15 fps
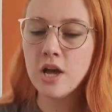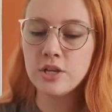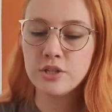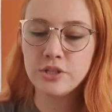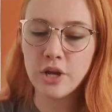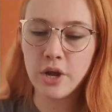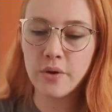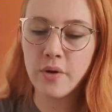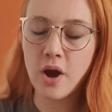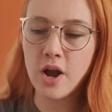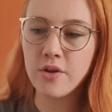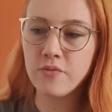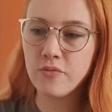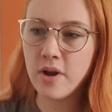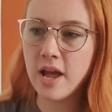So I
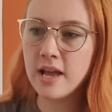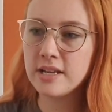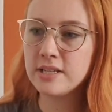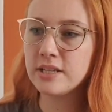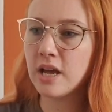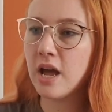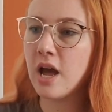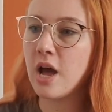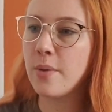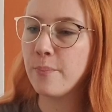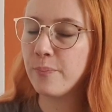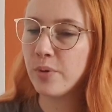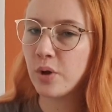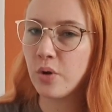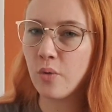read
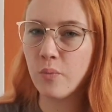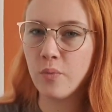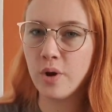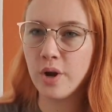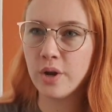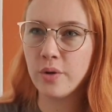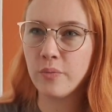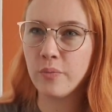book 1,